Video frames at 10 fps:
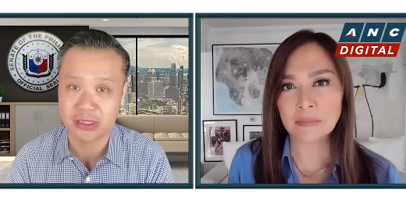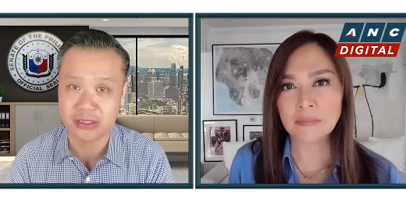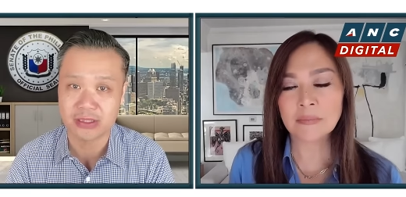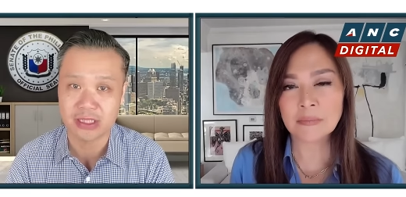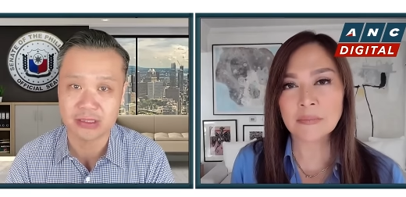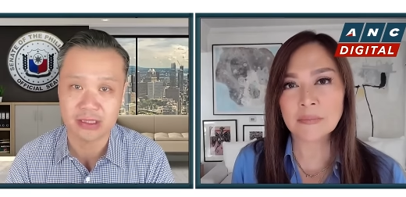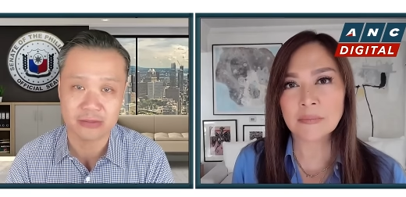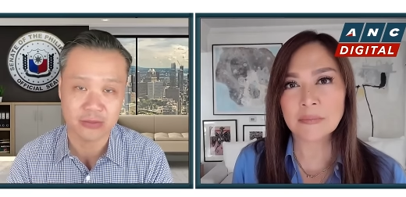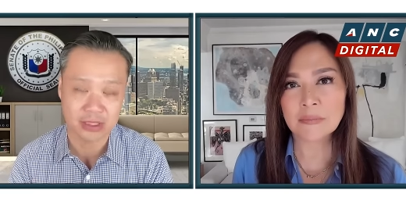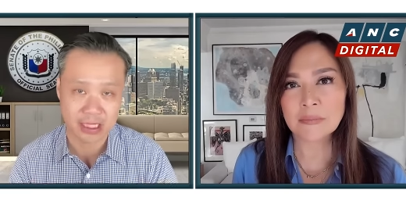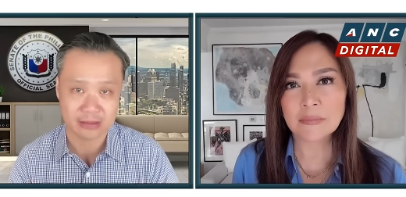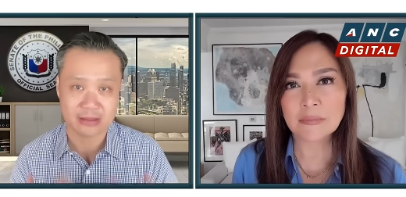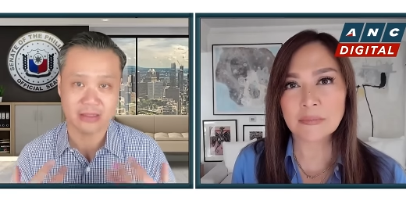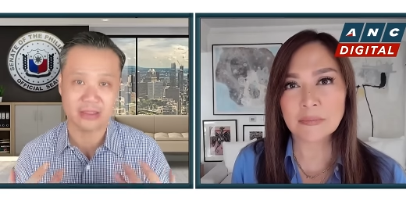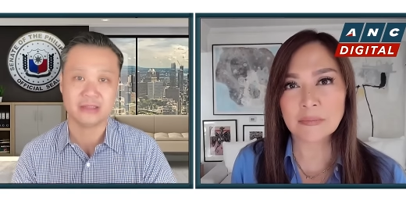Speaker 1: hearing until we get
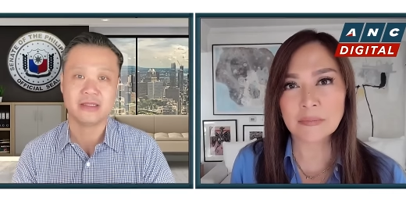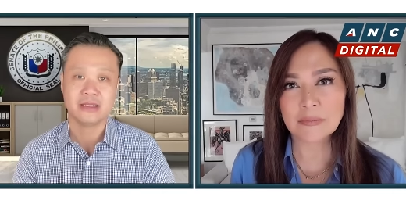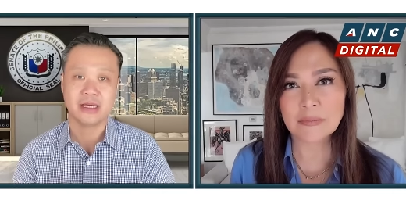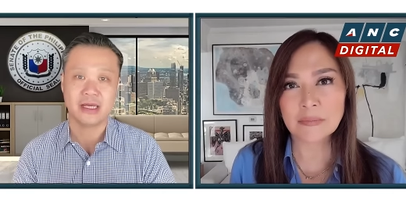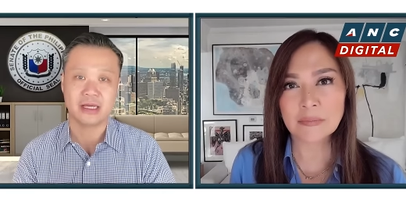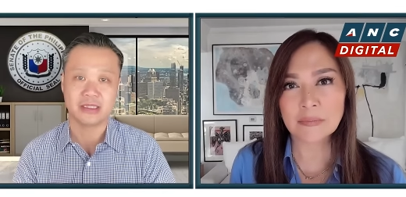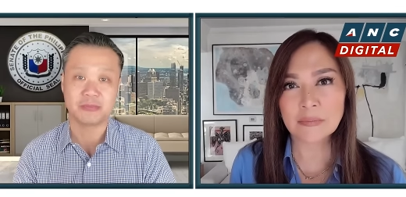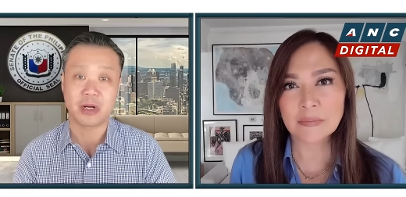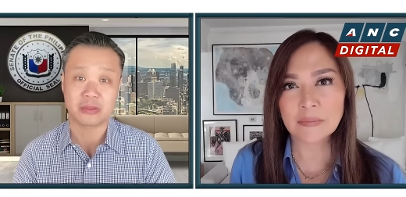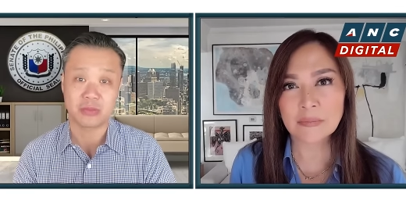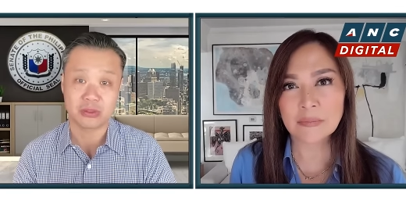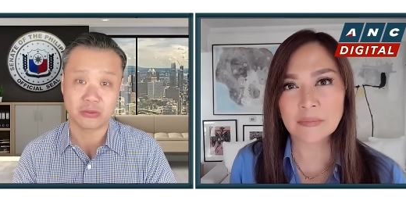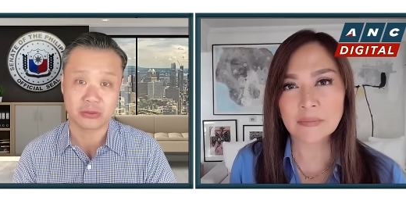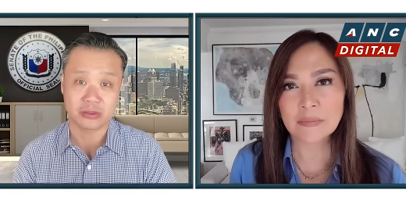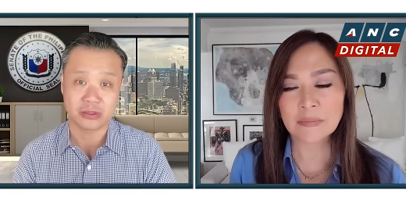the department
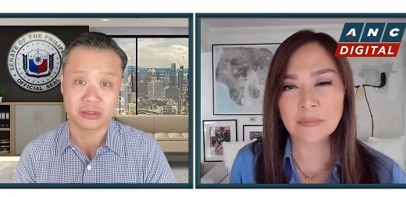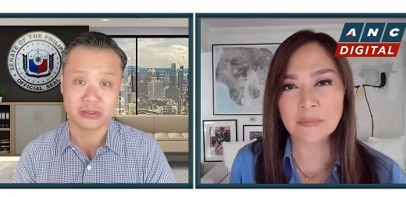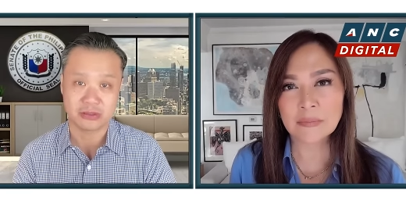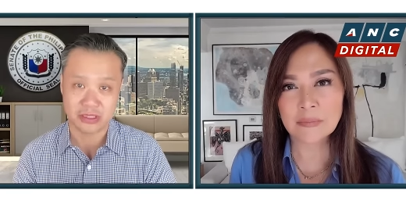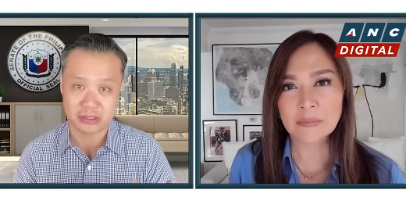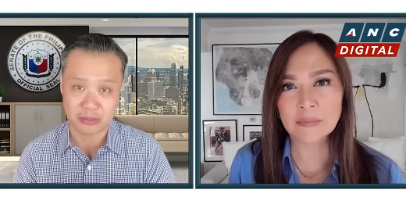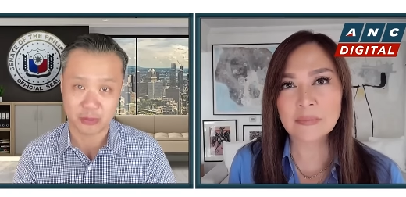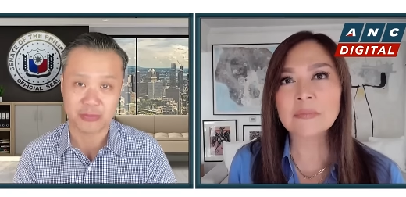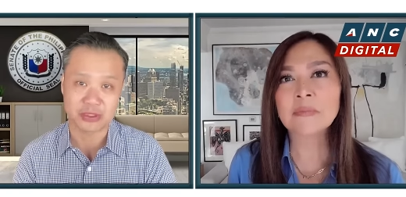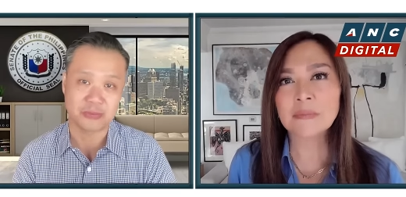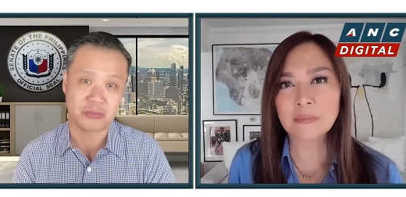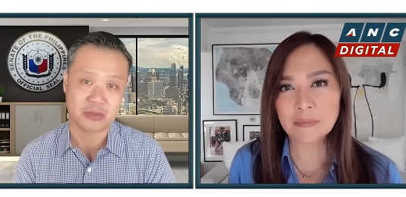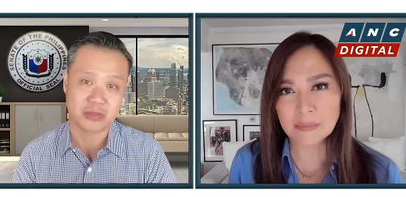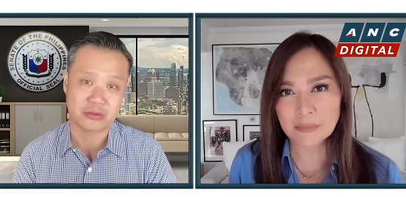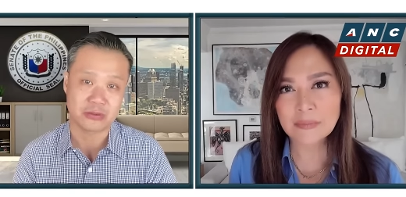orders, the appropriate
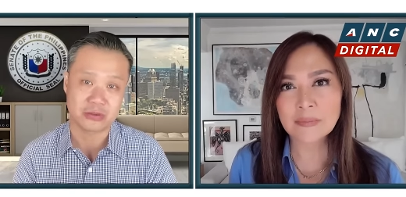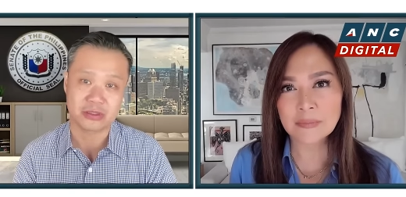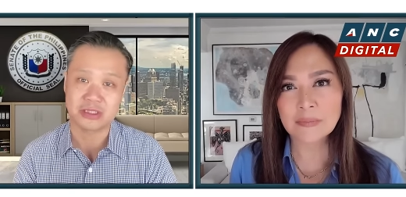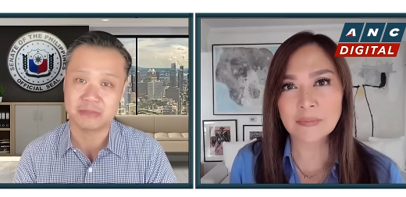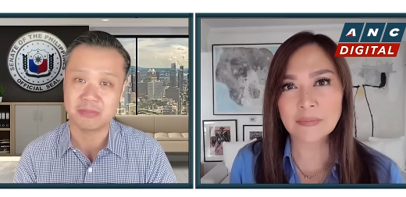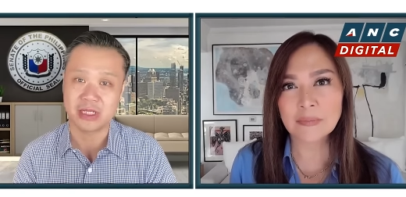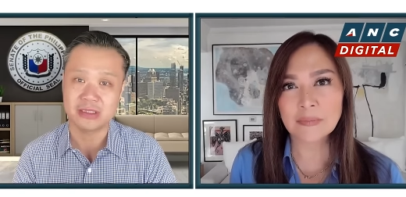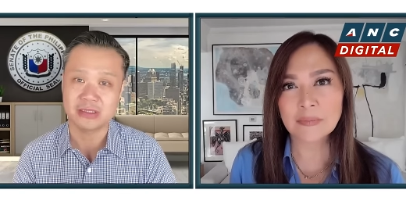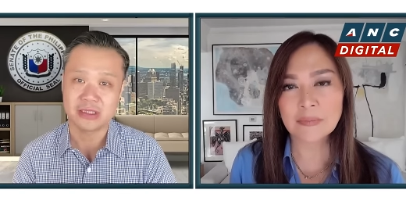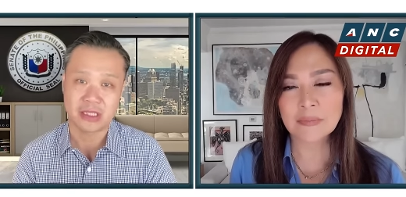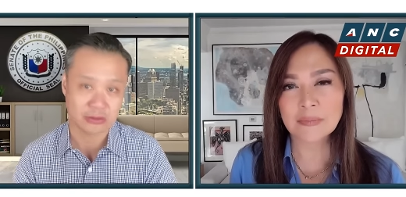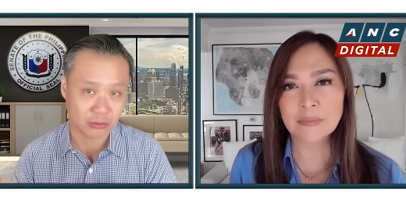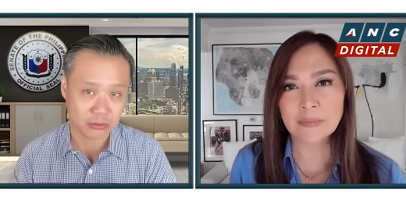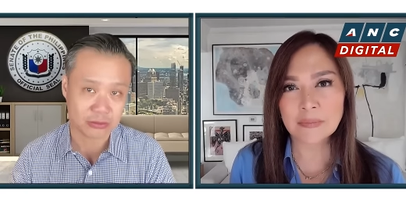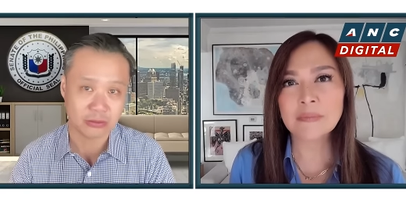department orders in place, and
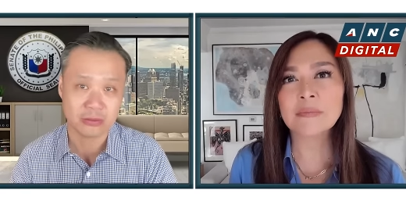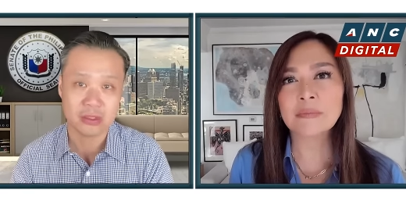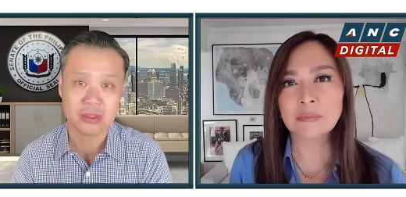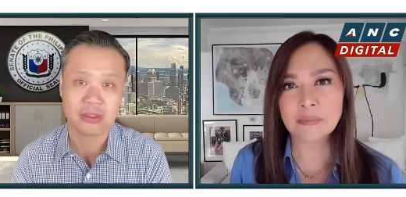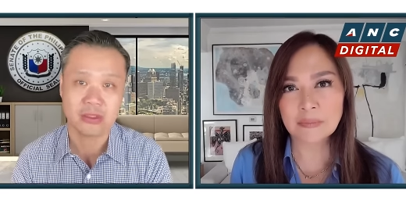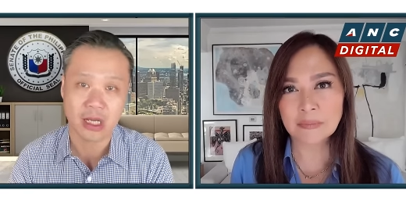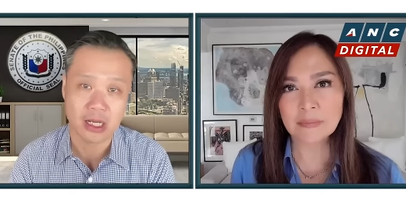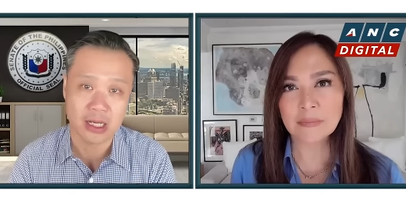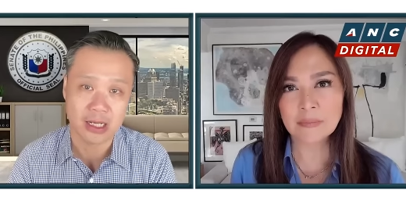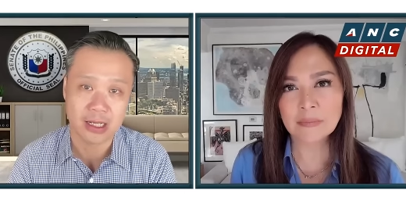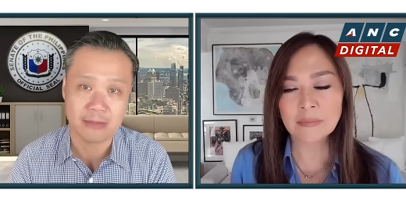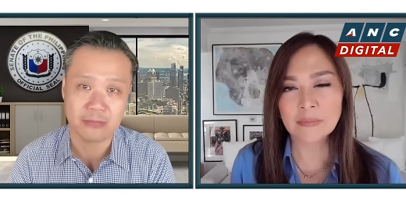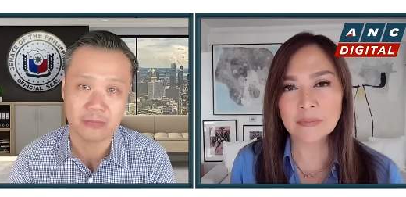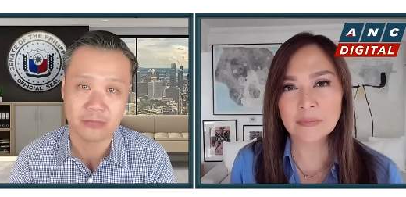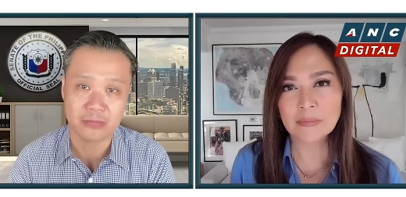also
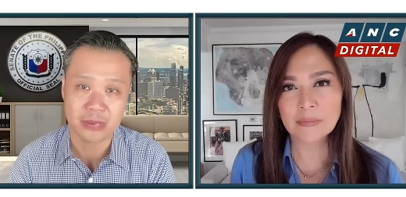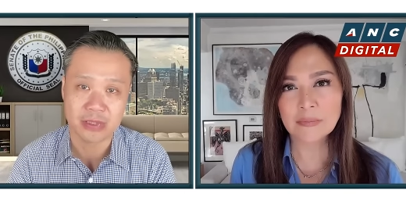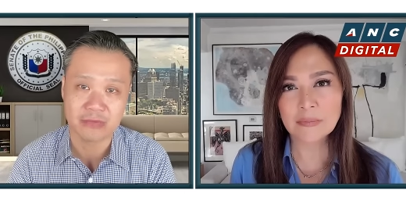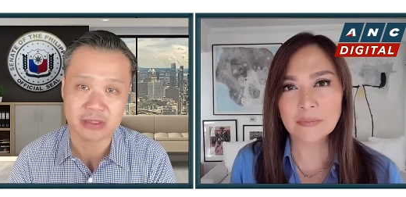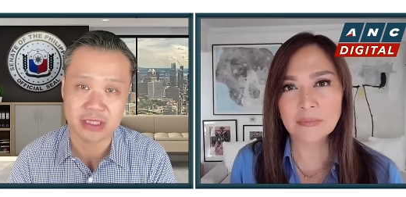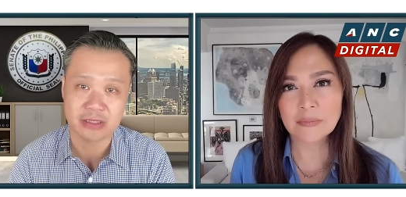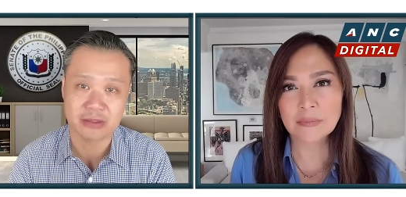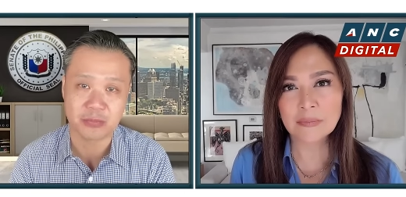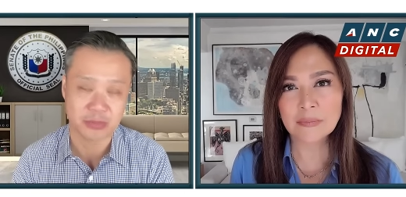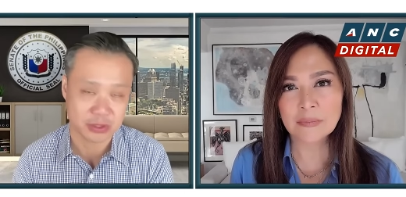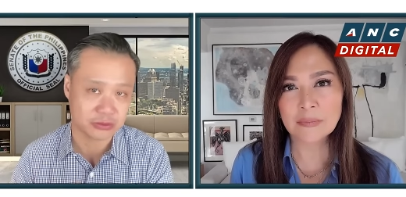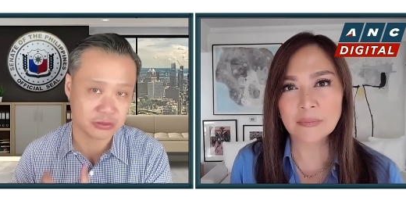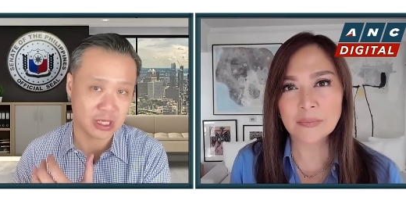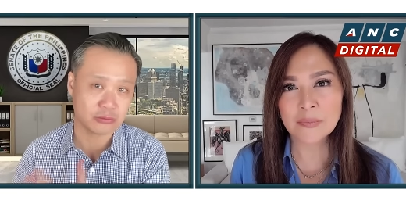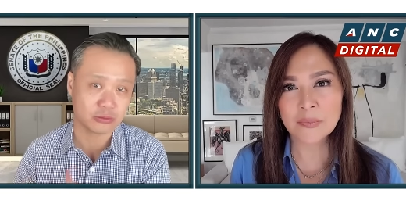give us a report, because
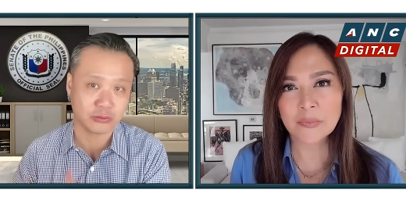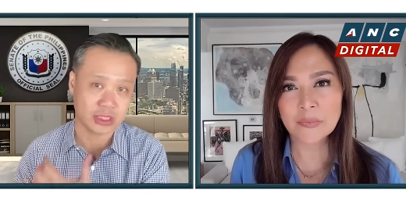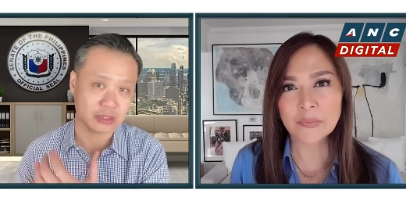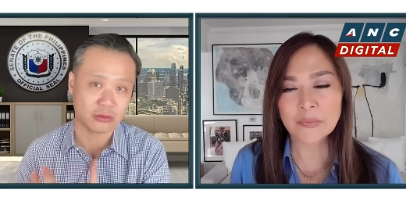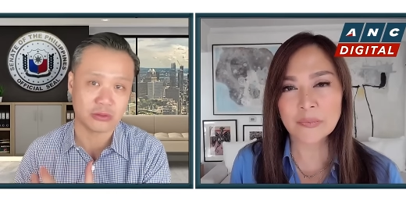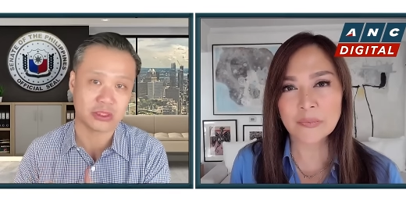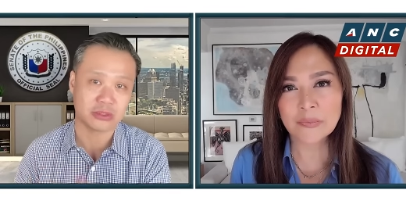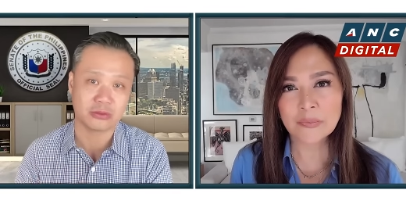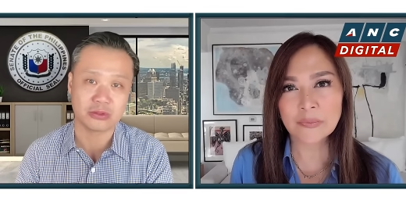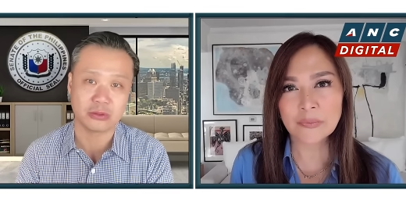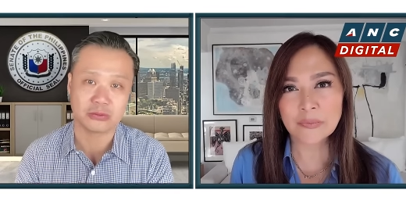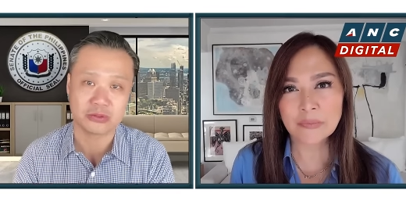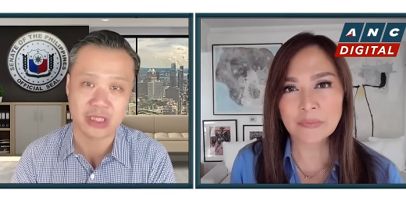they're now doing an audit on those